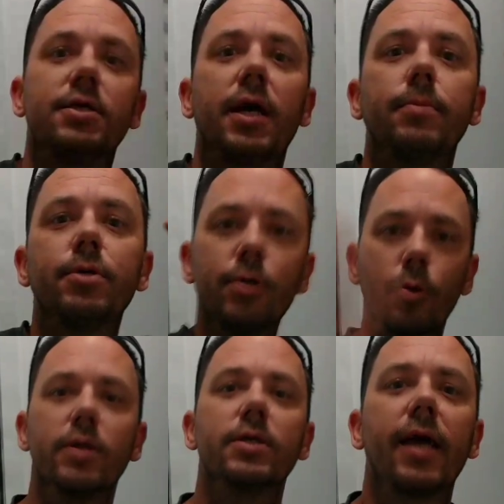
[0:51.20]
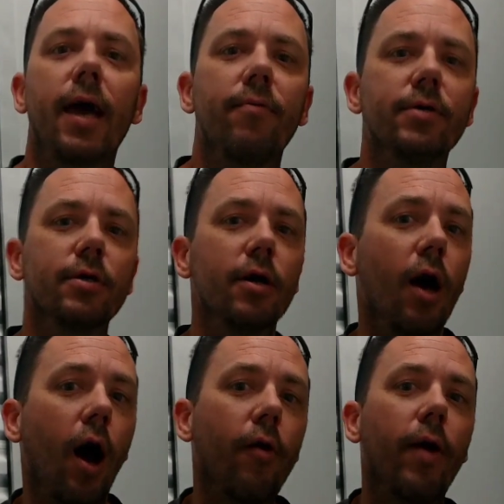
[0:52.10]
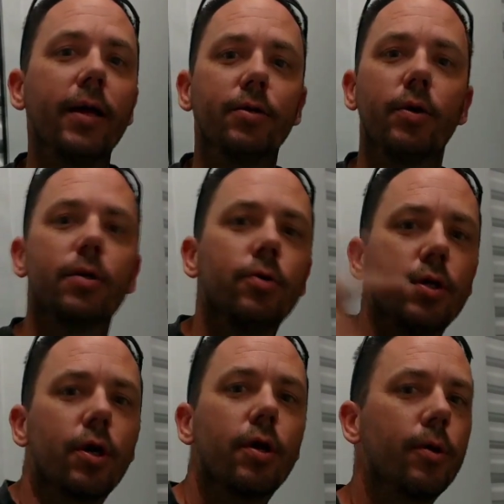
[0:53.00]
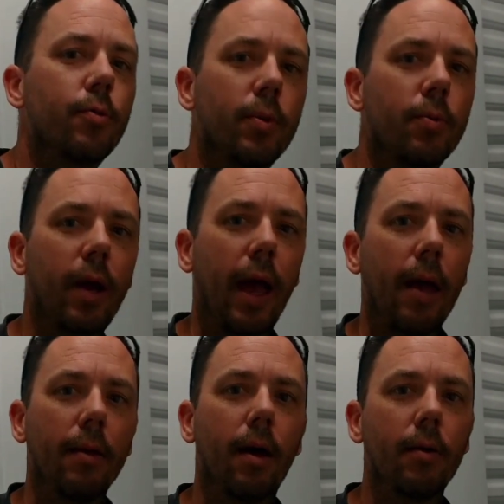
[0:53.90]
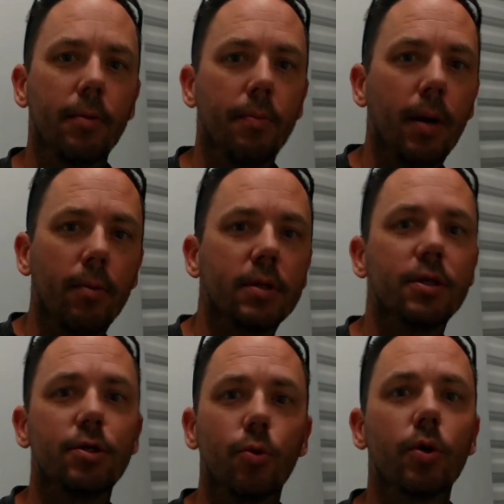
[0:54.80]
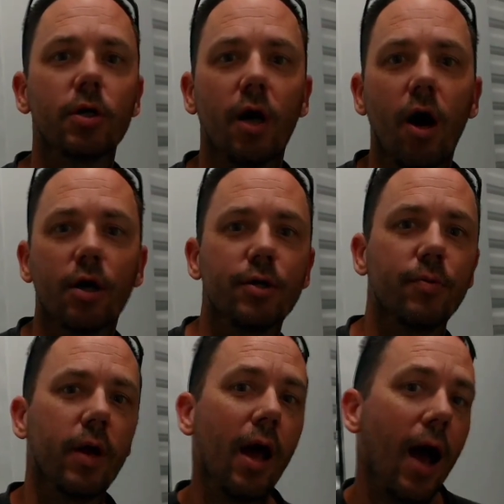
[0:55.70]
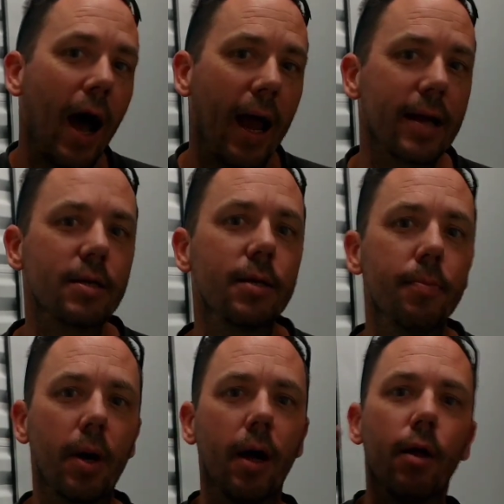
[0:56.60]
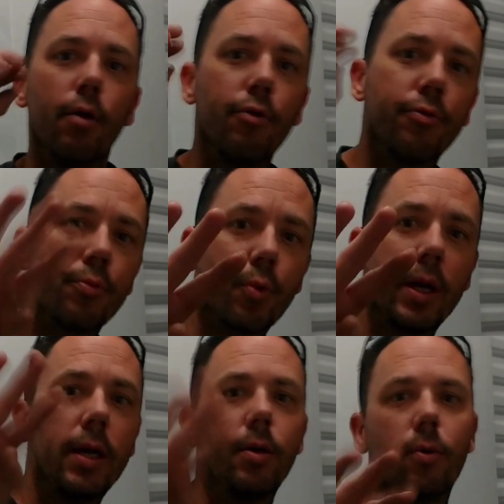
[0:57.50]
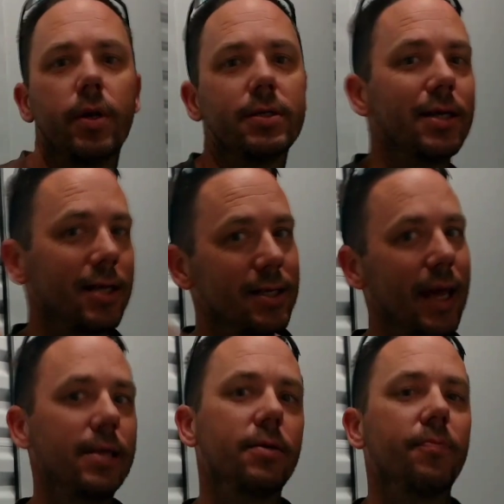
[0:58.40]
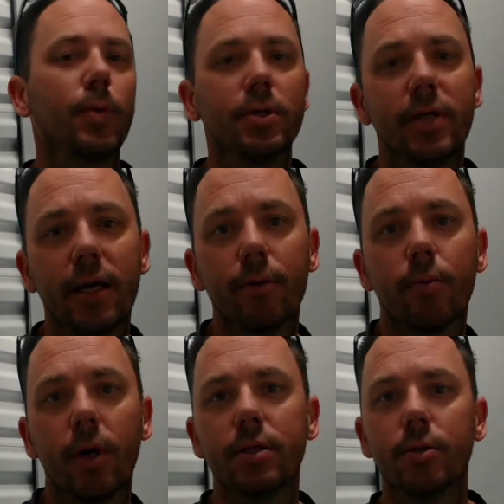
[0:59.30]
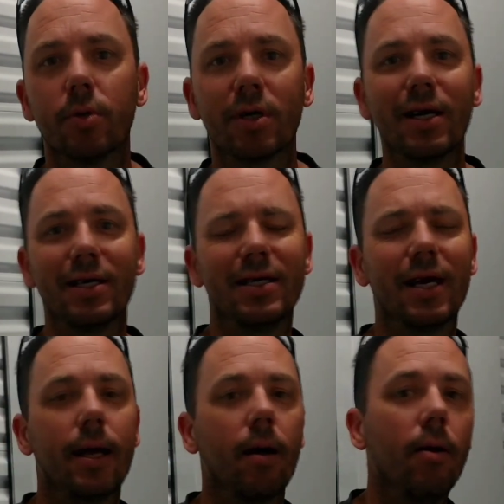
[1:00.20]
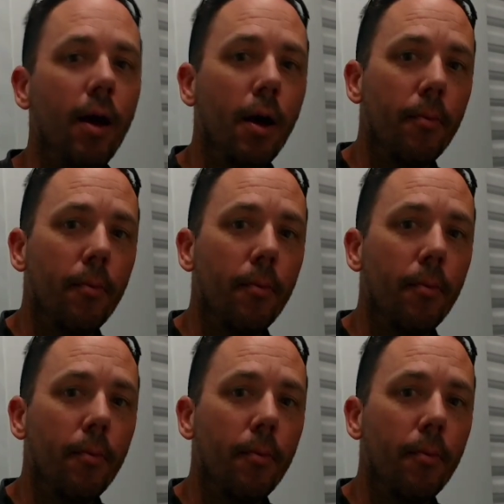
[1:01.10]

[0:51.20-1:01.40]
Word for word: This is James, storage scavenger. All right, so I told you earlier we were at the public storage auction run. I actually bought three units, and today's the first day of the run, so we're gonna check it out.